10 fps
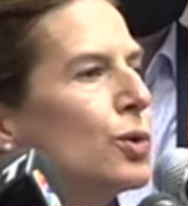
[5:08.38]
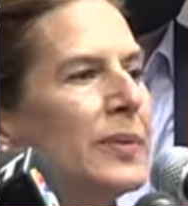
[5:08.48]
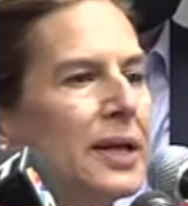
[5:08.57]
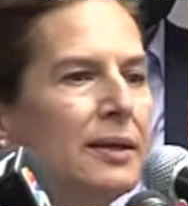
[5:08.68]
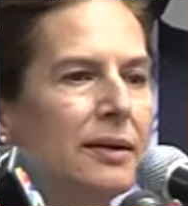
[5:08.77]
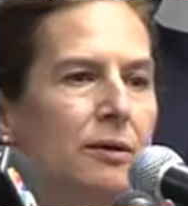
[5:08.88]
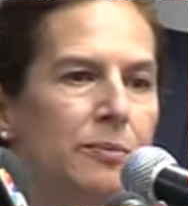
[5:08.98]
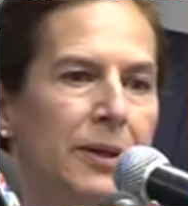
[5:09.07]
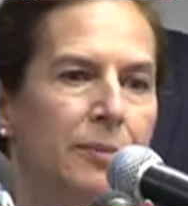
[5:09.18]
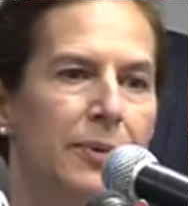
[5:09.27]
many young
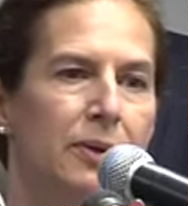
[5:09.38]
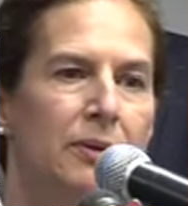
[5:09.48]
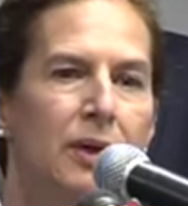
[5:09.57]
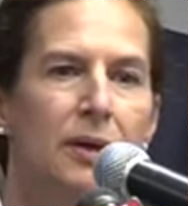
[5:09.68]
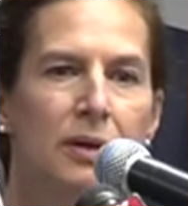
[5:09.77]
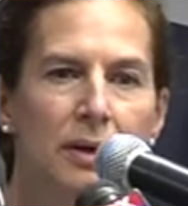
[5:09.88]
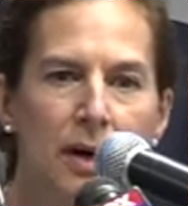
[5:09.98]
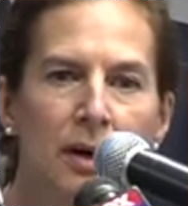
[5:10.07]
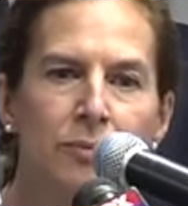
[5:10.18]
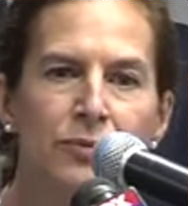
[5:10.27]
people
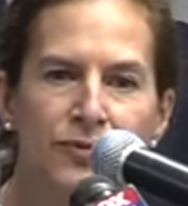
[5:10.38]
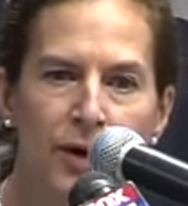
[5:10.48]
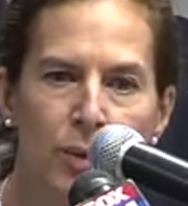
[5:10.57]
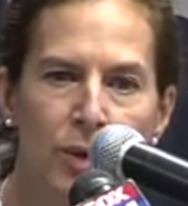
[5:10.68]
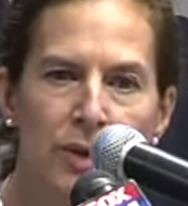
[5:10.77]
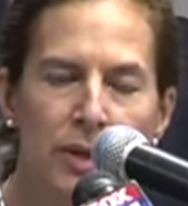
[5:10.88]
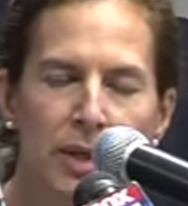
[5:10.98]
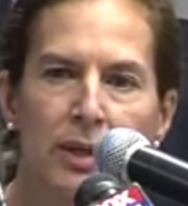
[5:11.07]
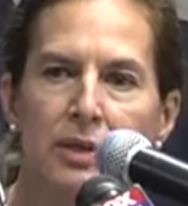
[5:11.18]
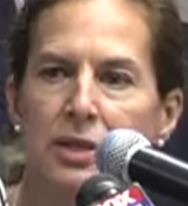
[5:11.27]
come forward
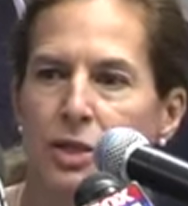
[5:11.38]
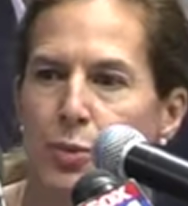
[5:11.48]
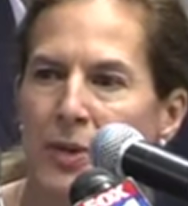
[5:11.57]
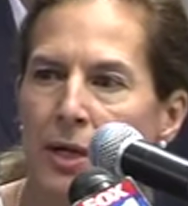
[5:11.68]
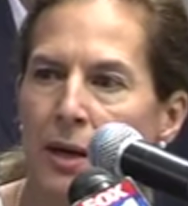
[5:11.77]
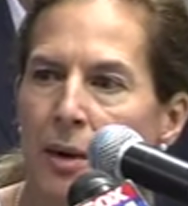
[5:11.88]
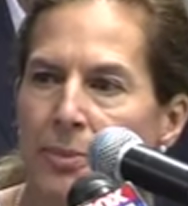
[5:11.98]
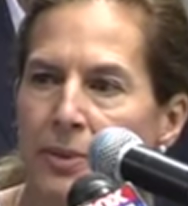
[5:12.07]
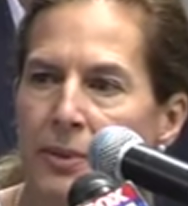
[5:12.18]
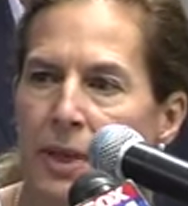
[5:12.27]
to speak up,
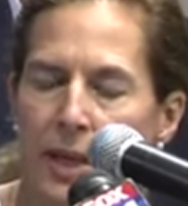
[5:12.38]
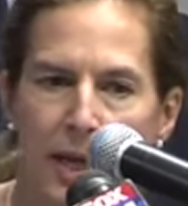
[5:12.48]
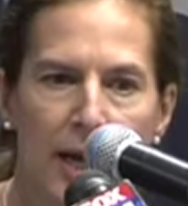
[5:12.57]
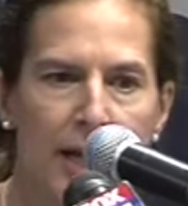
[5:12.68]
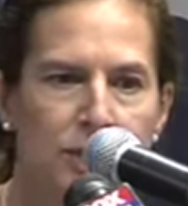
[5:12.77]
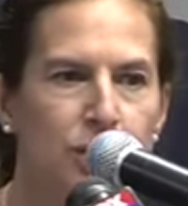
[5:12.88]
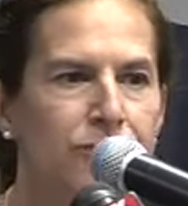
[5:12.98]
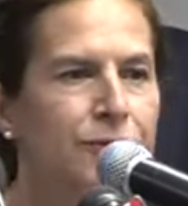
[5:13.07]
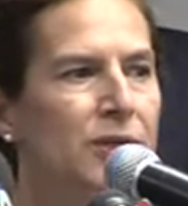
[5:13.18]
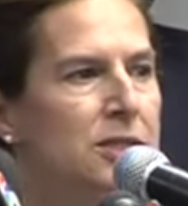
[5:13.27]
and our
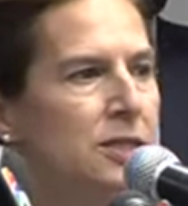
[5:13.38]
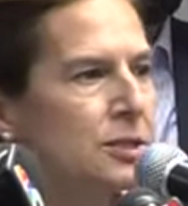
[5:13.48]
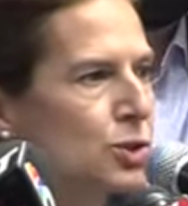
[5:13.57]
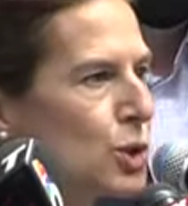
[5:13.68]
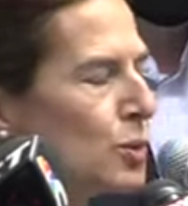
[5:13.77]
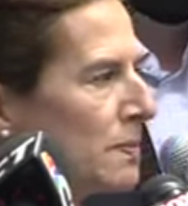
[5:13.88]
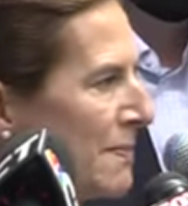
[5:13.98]
voices don't